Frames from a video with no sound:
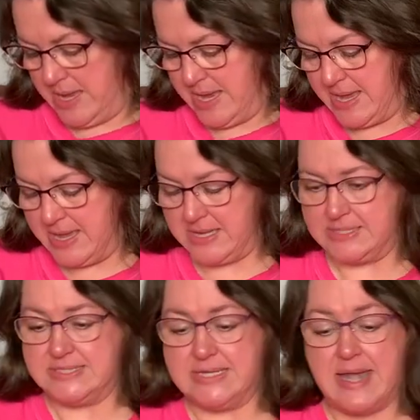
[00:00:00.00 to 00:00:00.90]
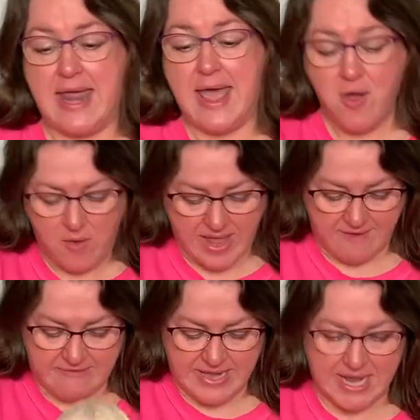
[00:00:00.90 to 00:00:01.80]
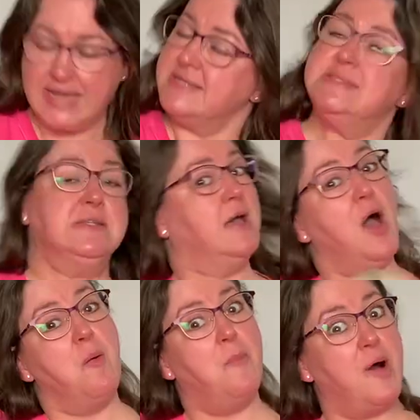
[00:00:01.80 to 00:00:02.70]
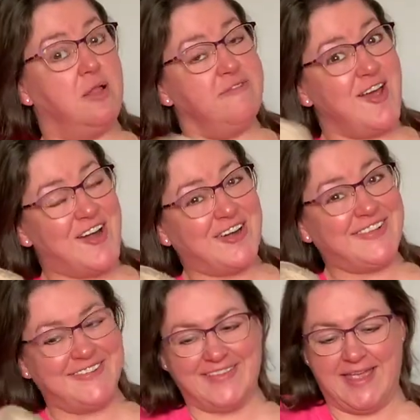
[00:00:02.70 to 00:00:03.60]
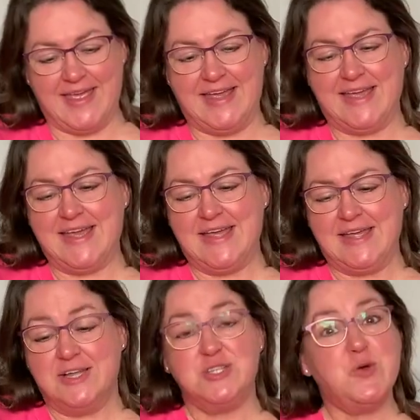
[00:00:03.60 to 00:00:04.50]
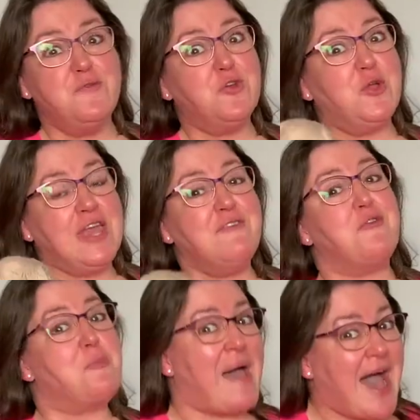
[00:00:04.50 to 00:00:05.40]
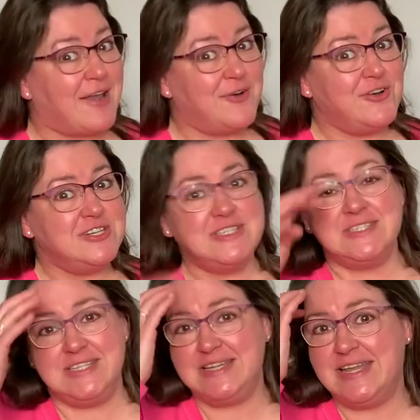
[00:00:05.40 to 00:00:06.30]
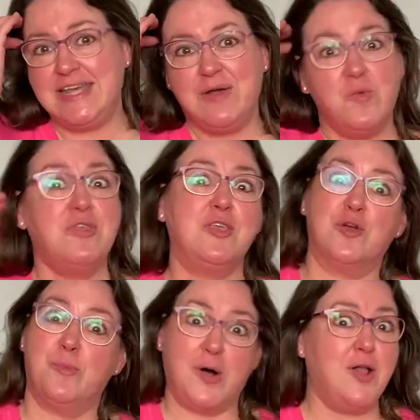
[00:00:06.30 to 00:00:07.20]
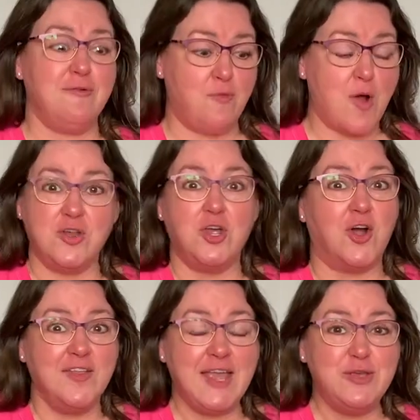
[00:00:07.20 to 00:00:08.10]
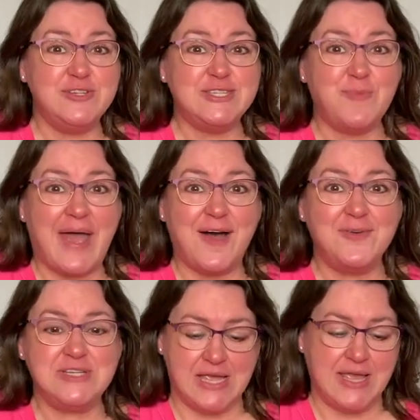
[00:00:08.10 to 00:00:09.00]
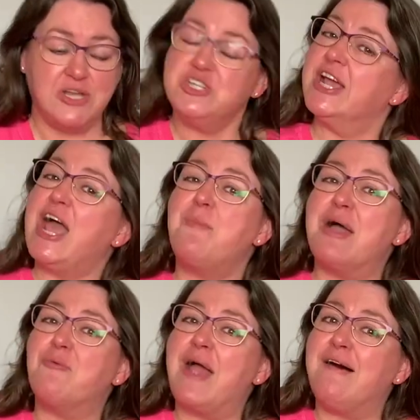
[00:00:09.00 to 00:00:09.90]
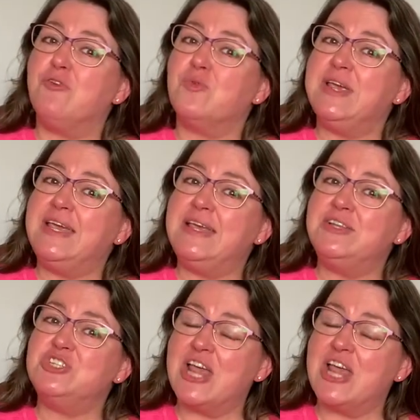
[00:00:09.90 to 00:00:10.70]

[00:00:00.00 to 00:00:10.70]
And now I have a nice ball of yarn. So if you're looking for patterns to knit with your ball of yarn that you just wound, Check out my Ravelry